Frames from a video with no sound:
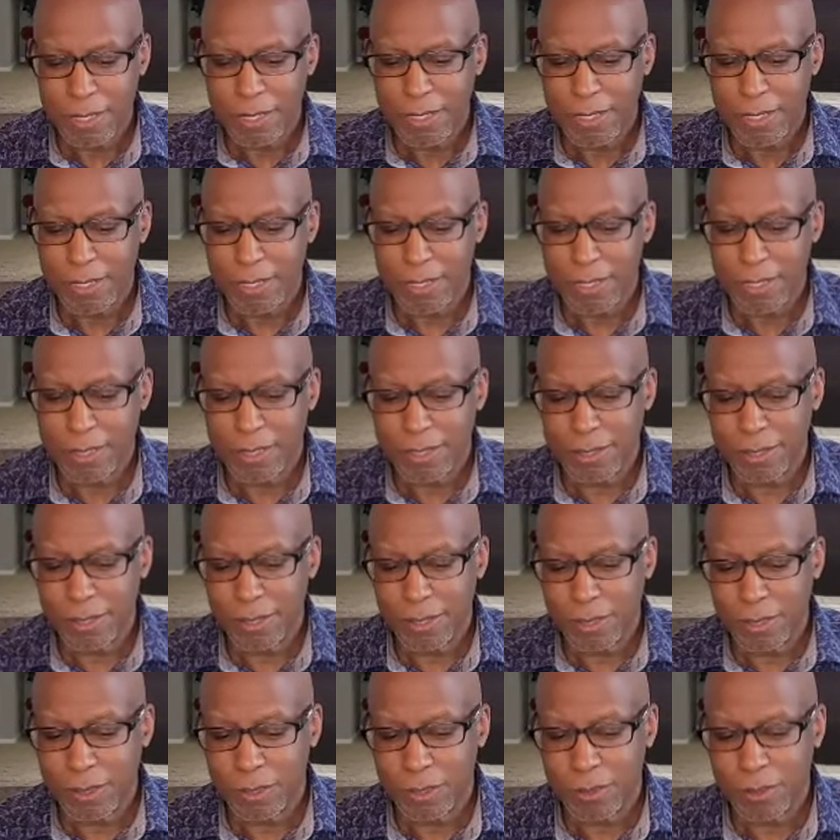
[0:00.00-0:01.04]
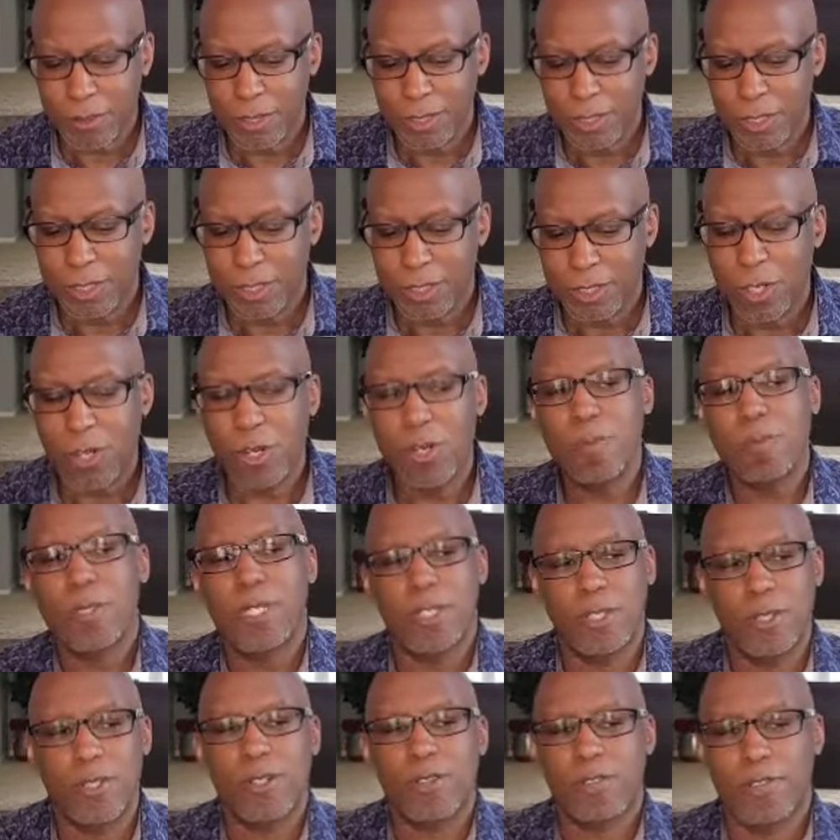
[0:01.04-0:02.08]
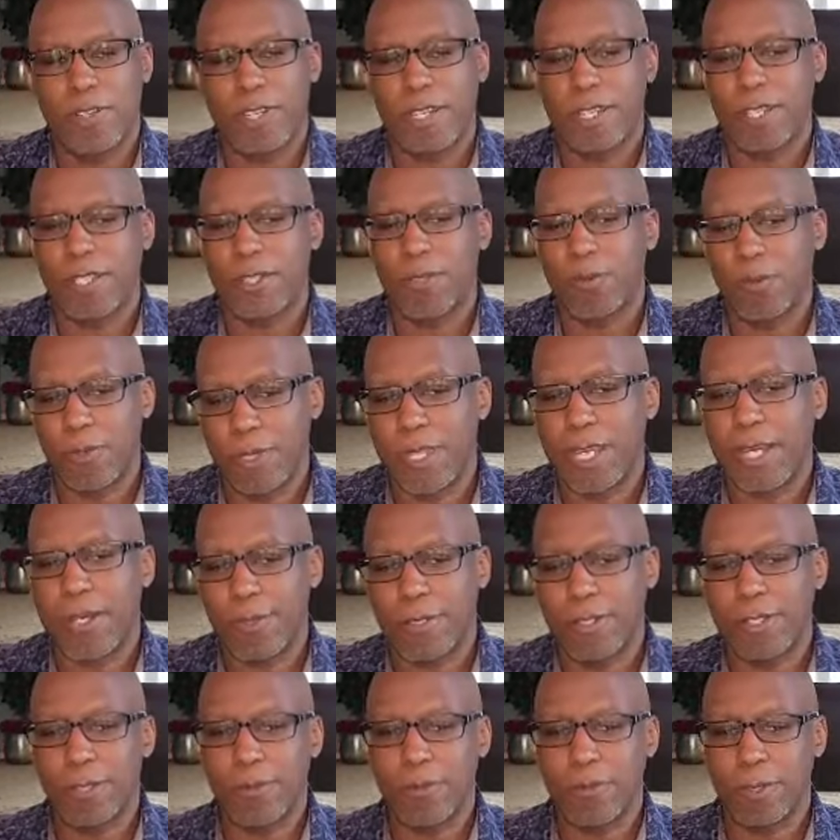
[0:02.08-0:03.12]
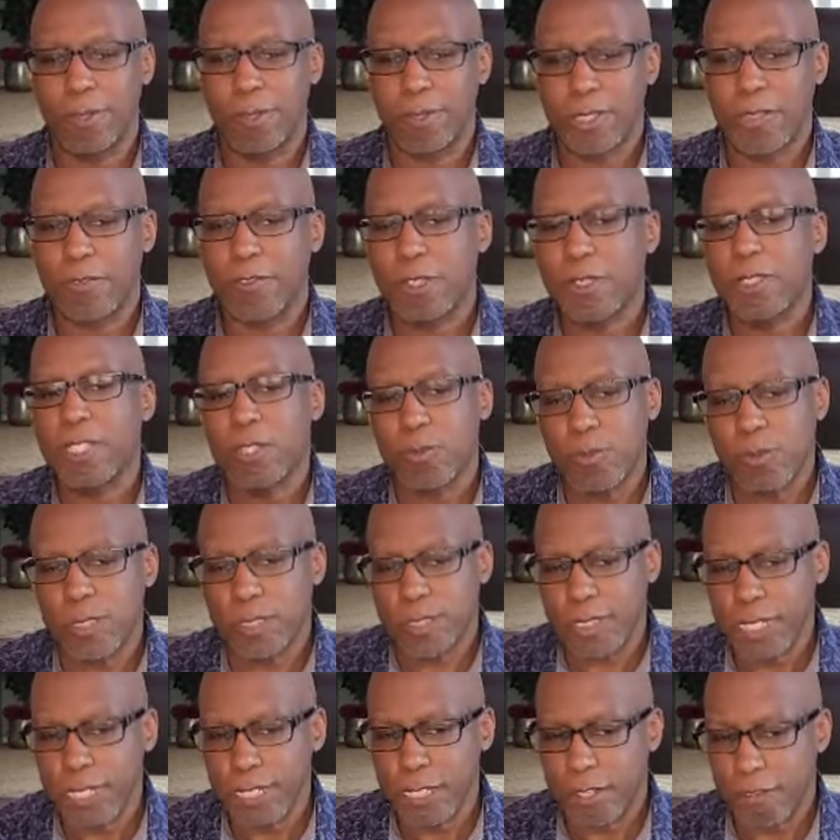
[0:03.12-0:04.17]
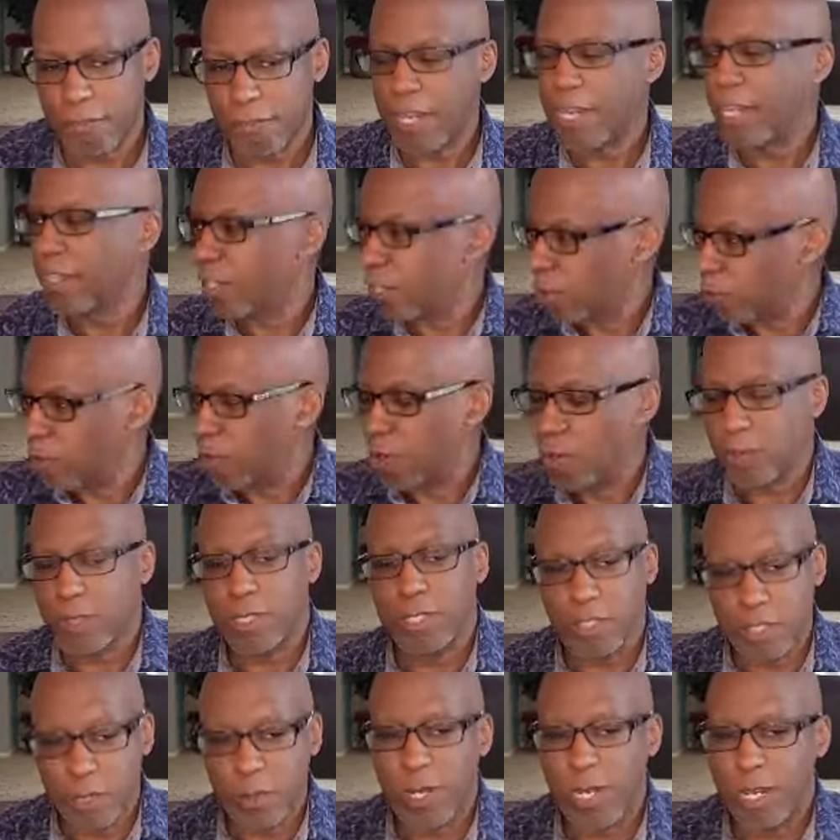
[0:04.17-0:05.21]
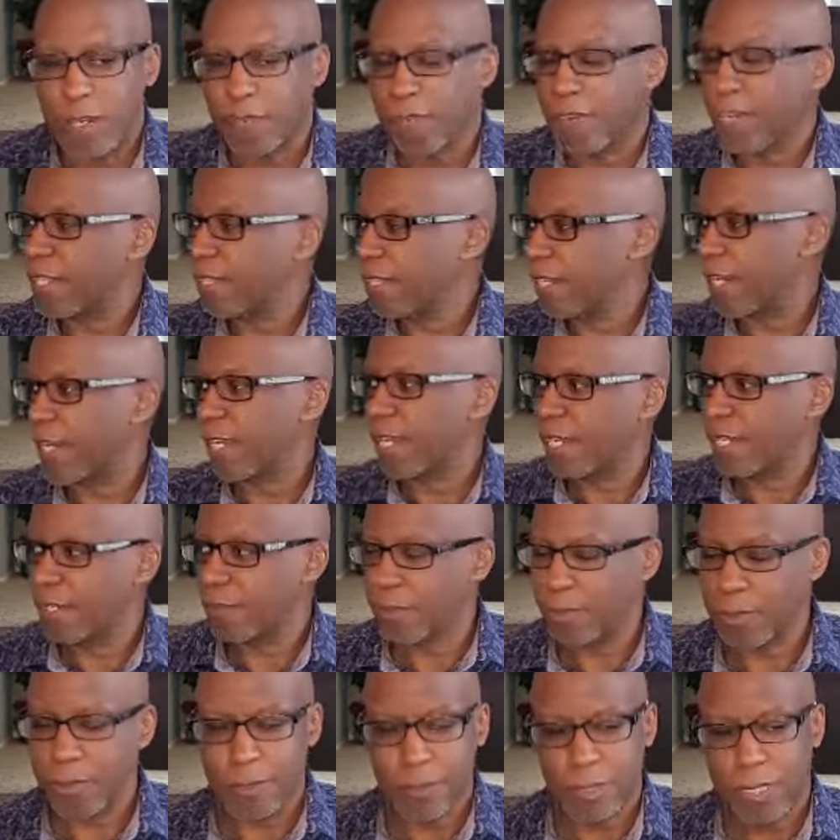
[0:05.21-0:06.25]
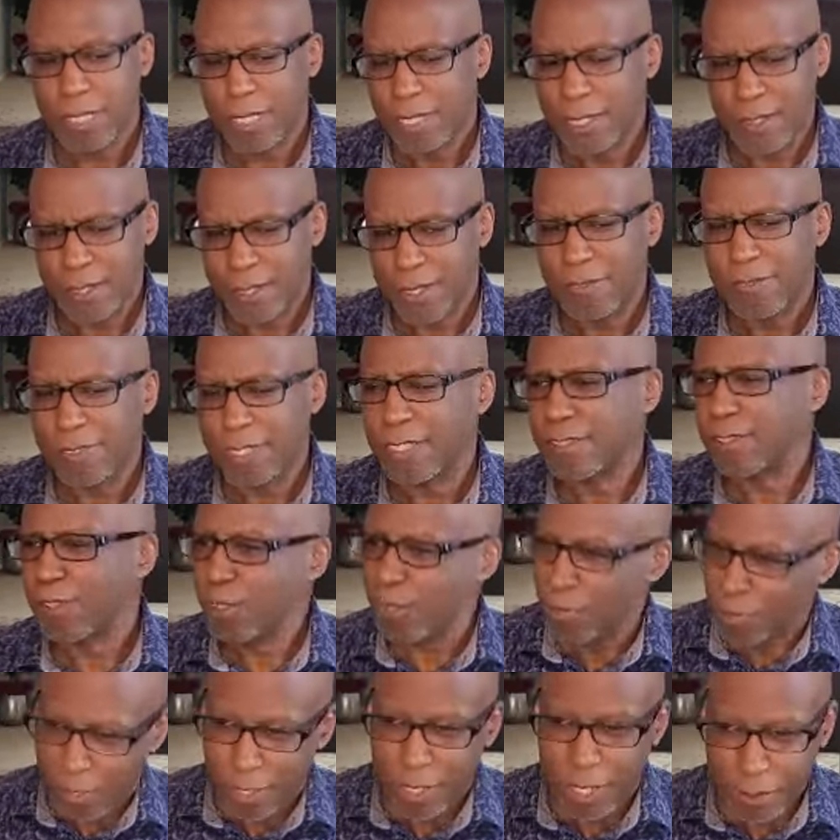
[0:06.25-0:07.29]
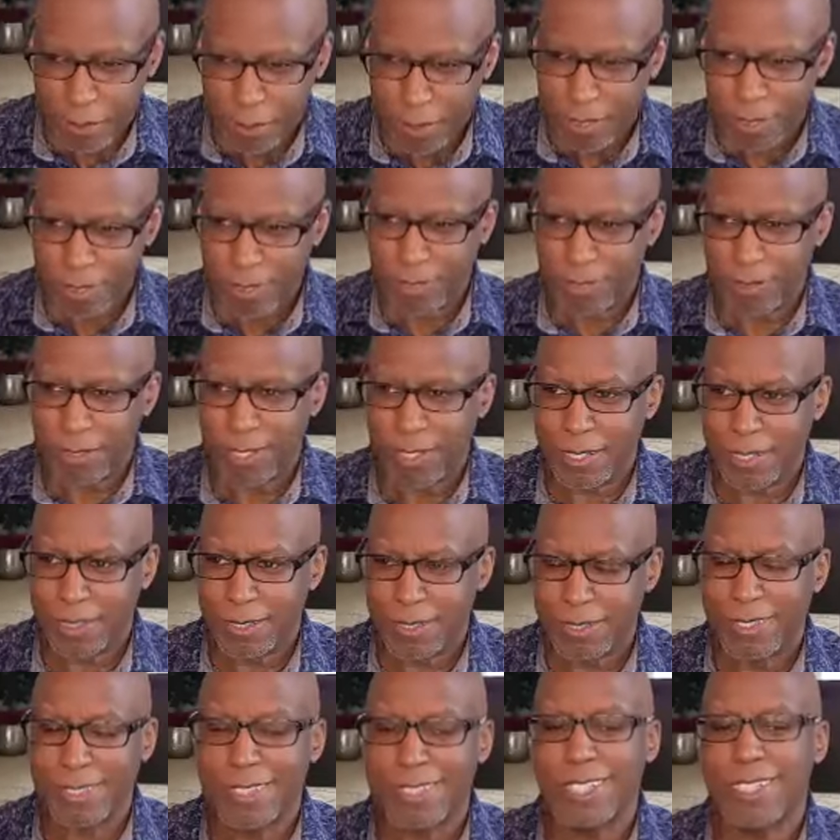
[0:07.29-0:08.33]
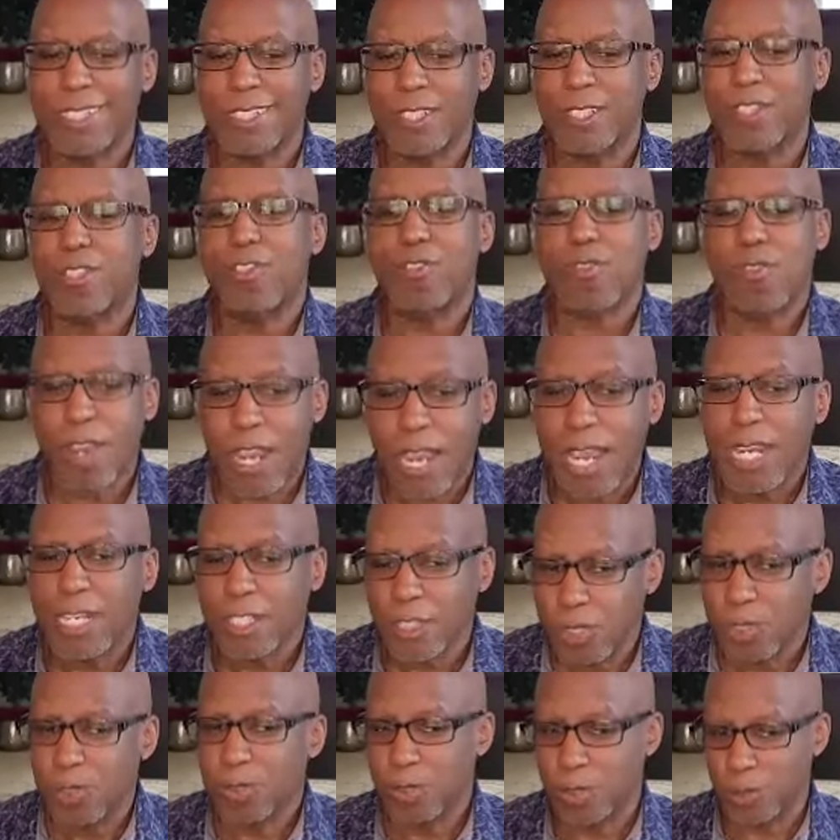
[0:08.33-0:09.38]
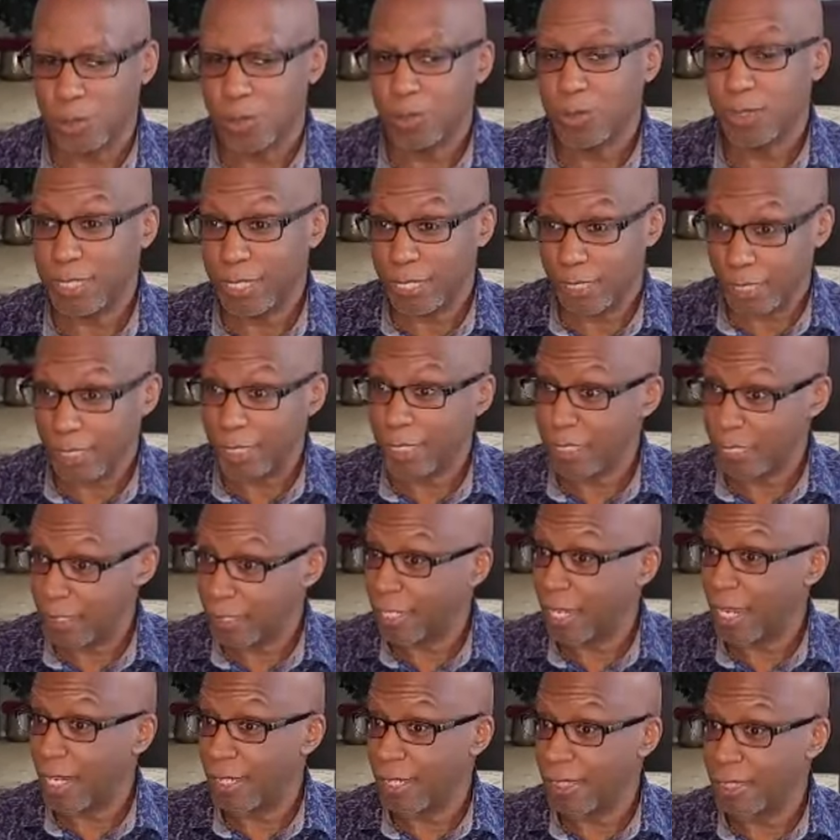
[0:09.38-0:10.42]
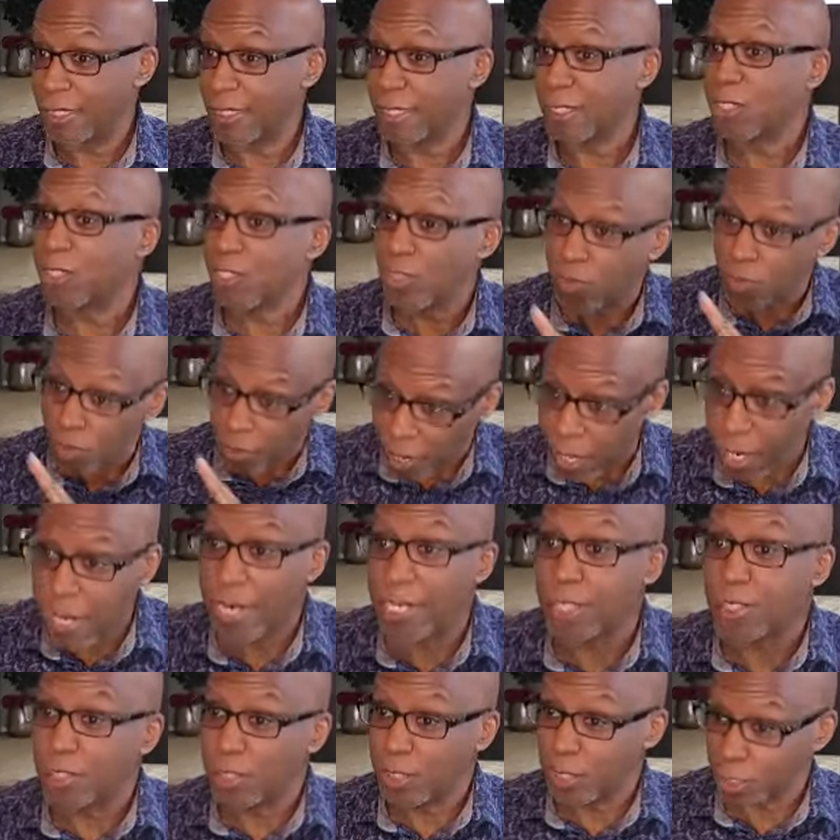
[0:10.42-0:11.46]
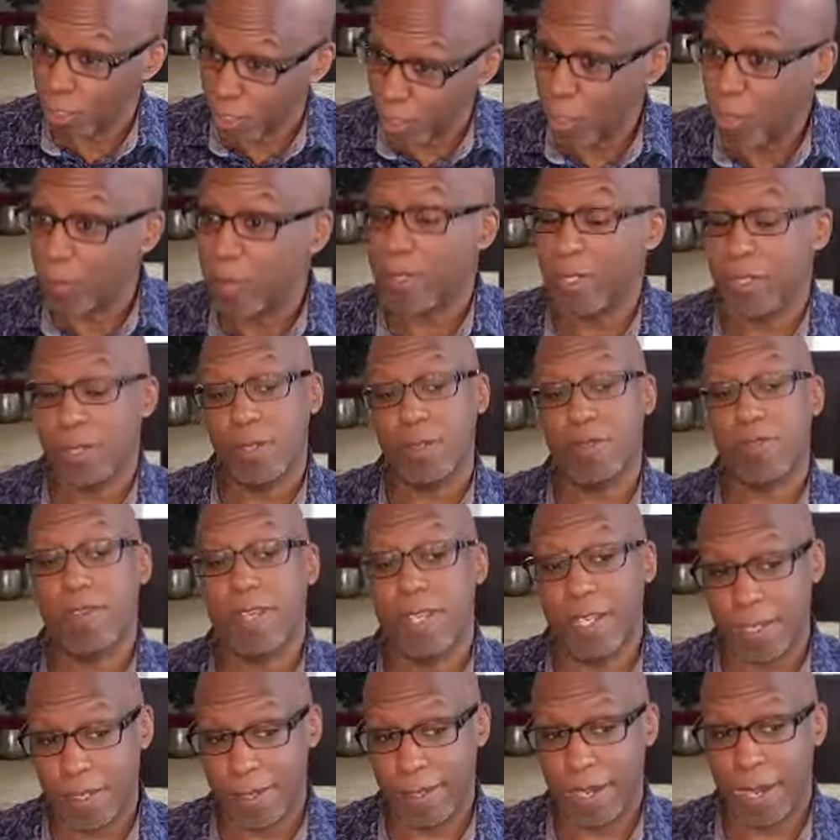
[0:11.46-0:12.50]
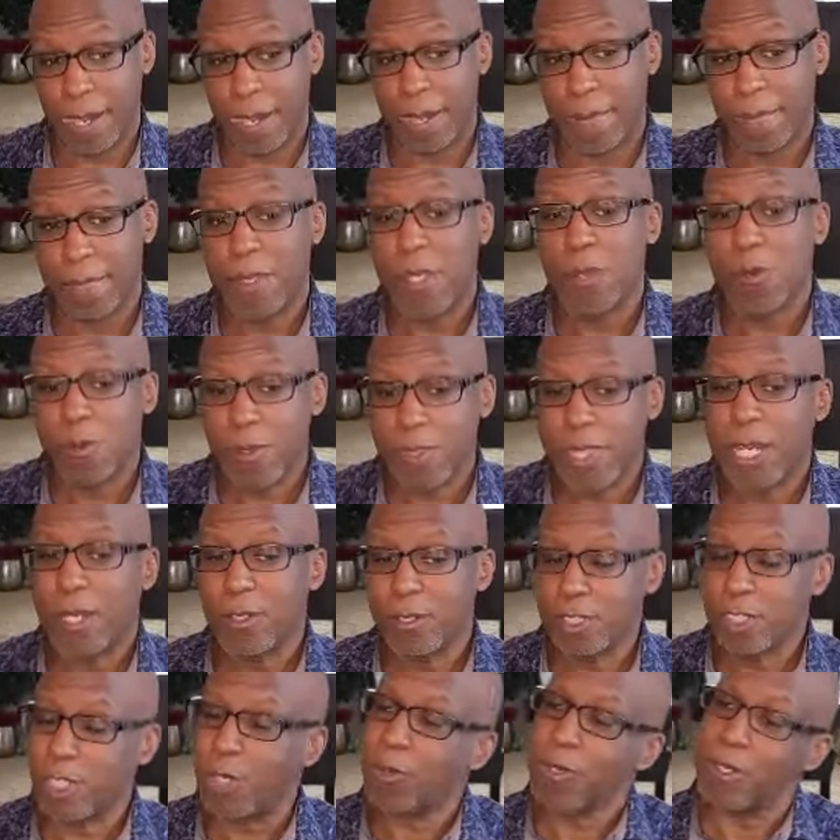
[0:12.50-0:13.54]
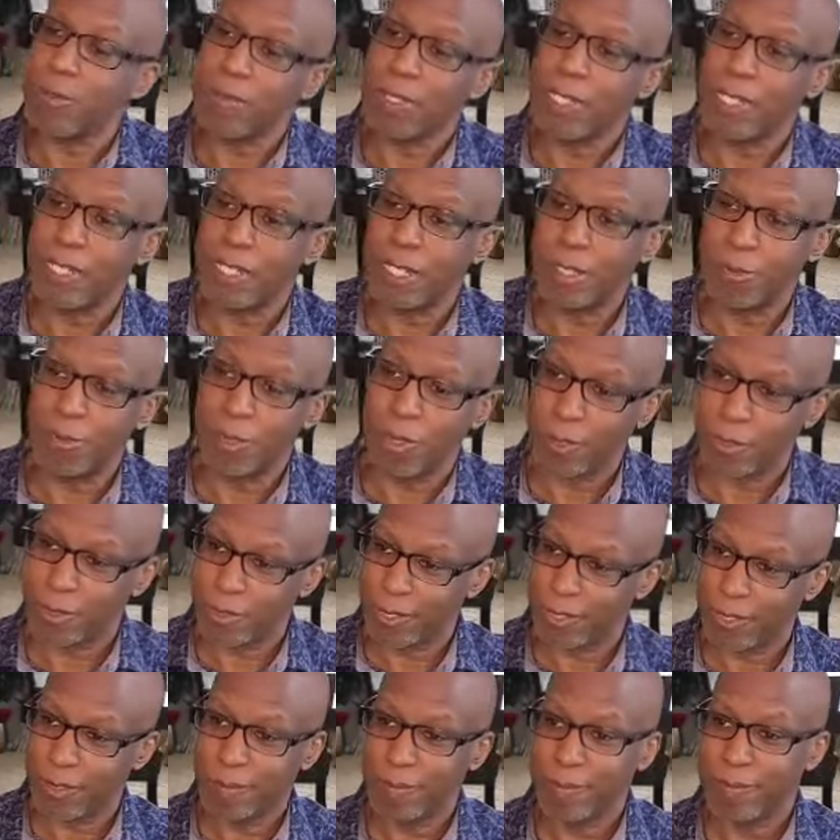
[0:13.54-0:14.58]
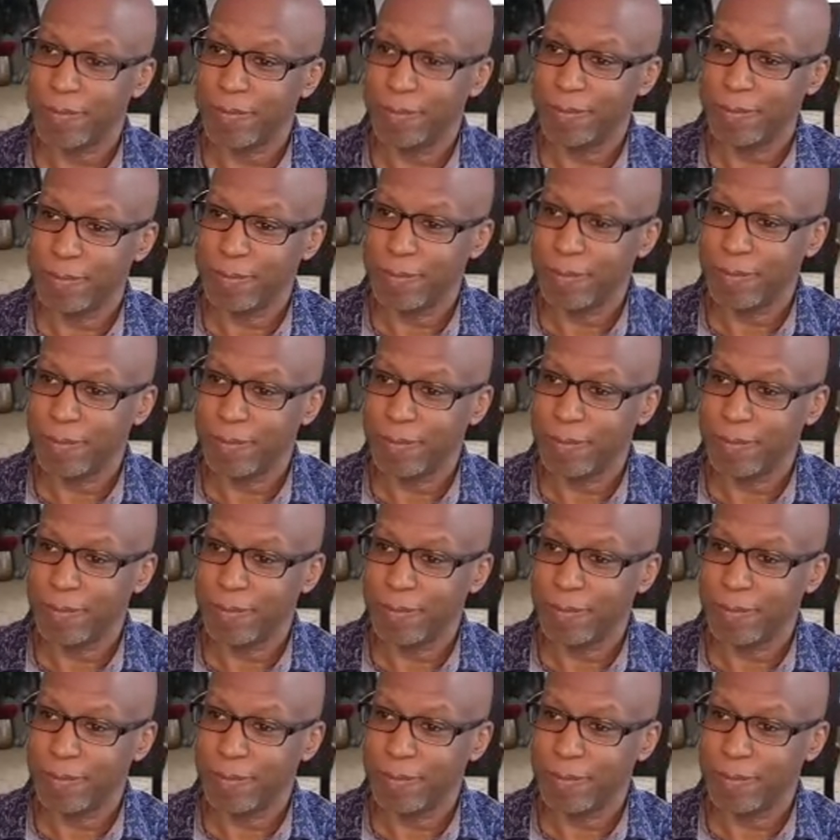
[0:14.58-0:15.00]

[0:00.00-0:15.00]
He says, you know, Show me your faith without good works. If you just want to say it's faith and works, and you have faith and I have work, if, if, you really want to do that, then just try to. He's, he's challenging. Mm-hmm. Try to show me your faith right. without showing me any works. Right.